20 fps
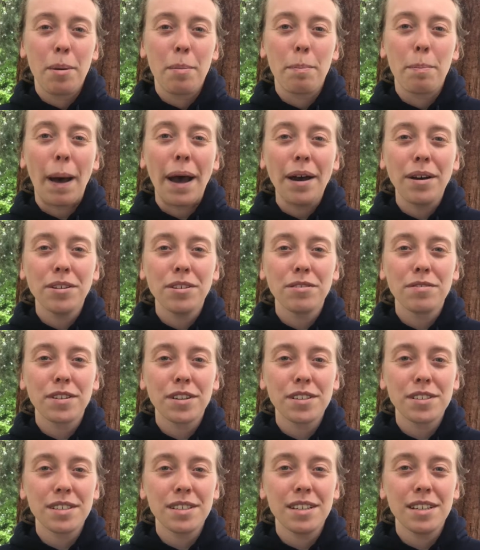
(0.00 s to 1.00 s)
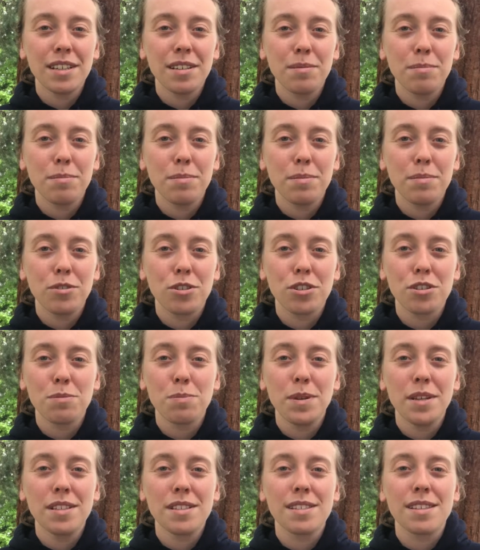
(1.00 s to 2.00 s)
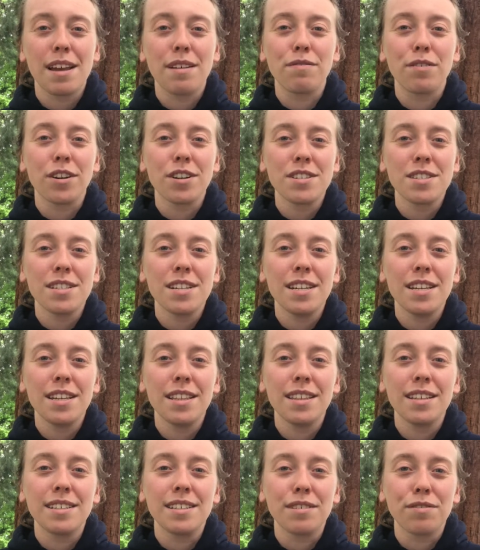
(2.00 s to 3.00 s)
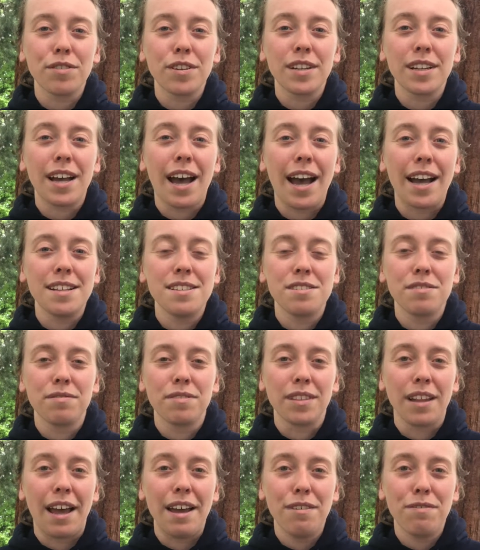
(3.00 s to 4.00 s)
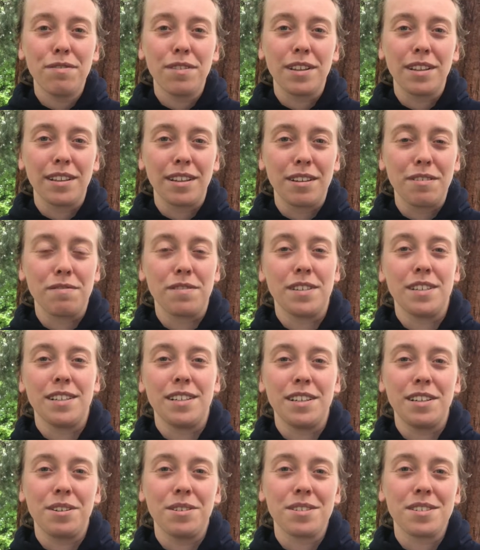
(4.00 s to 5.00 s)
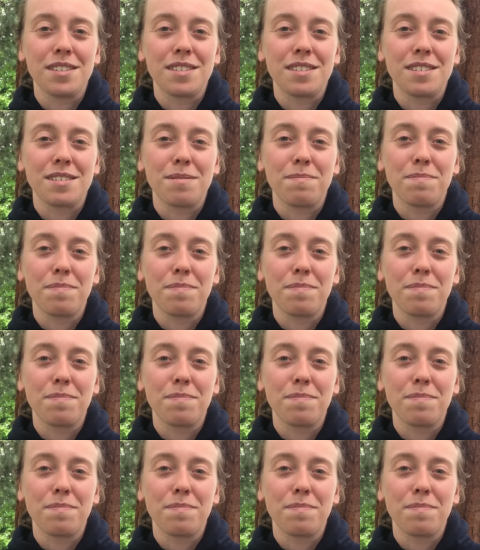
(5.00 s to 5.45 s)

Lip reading: Biodiversity just means diversity in the different kinds of life that live in an ecosystem.